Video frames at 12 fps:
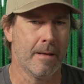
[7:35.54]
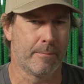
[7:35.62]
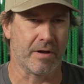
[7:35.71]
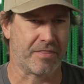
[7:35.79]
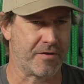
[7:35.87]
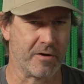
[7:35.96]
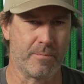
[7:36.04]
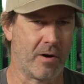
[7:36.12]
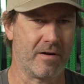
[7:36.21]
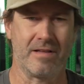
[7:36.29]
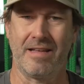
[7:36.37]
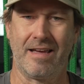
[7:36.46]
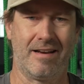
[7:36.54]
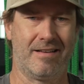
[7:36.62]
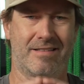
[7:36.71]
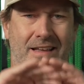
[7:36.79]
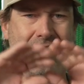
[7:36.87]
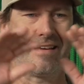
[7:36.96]
But third party data
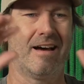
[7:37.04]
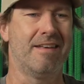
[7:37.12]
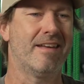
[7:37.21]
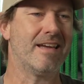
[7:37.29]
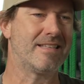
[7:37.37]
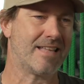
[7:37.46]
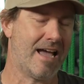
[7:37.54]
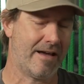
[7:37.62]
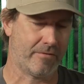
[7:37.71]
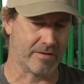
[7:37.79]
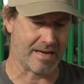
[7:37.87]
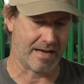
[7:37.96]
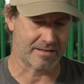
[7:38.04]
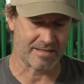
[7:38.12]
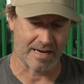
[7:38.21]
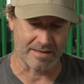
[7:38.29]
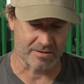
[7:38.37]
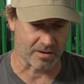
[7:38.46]
is like a nice to have on the
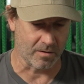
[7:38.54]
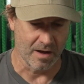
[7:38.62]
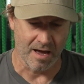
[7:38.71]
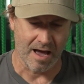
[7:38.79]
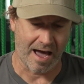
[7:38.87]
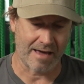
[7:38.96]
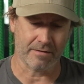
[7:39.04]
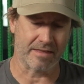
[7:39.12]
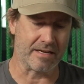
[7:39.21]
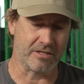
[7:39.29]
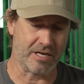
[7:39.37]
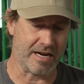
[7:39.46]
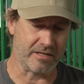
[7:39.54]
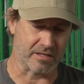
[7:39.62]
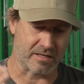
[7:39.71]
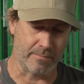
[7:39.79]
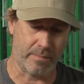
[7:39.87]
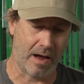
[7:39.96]
outside. So I don't think it
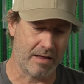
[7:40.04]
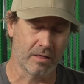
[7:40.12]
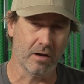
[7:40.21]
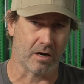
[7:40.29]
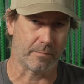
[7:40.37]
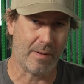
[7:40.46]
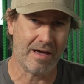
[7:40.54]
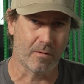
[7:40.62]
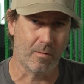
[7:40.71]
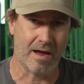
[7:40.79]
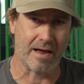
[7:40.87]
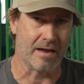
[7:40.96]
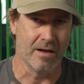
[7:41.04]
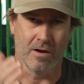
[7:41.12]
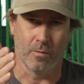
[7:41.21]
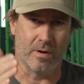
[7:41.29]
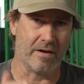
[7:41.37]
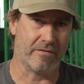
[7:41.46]
changes. And, and look, by the way,
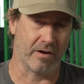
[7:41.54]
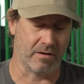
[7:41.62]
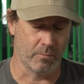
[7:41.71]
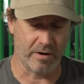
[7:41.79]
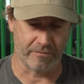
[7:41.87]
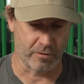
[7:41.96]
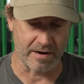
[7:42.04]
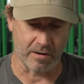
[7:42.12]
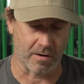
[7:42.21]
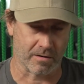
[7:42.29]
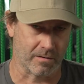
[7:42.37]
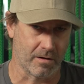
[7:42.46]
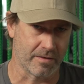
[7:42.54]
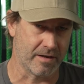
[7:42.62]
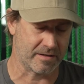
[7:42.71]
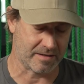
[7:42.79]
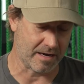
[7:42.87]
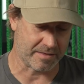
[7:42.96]
we have a we have a great article on
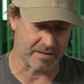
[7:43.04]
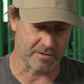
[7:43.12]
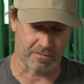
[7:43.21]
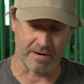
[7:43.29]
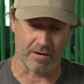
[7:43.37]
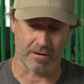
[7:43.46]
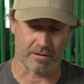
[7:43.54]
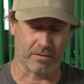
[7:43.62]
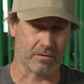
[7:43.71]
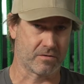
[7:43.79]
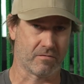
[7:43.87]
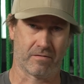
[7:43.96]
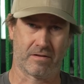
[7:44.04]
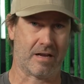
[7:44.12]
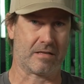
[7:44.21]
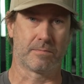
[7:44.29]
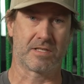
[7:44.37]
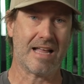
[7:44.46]
this. I think it's a great article. It's
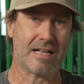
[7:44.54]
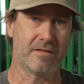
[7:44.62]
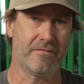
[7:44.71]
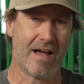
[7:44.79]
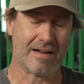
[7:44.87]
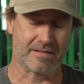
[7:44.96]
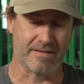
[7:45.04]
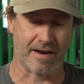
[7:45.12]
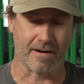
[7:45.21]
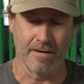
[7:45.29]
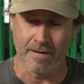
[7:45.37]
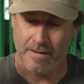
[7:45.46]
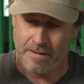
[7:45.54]
got some stats and facts in there.